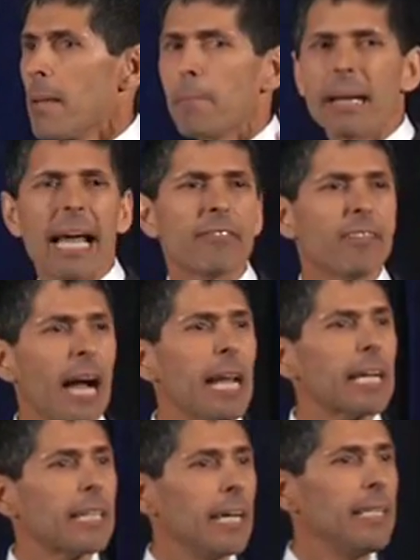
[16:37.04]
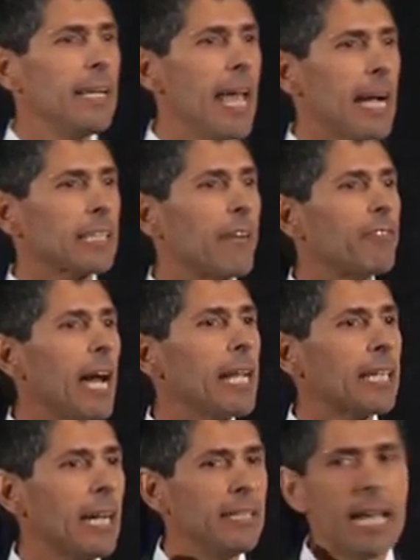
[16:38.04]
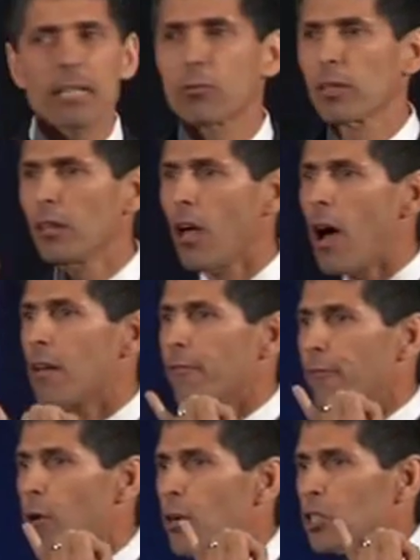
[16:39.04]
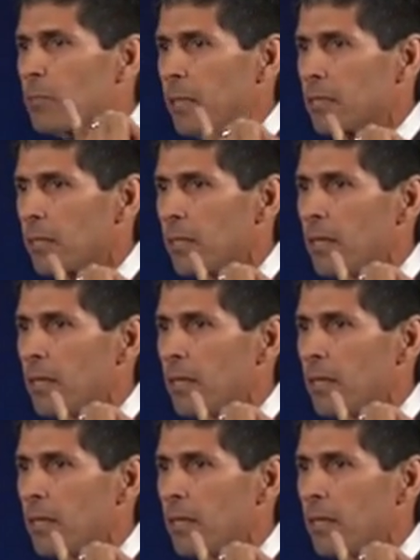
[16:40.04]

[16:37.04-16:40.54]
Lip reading: But I've got to connect. I've got to connect with law enforcement.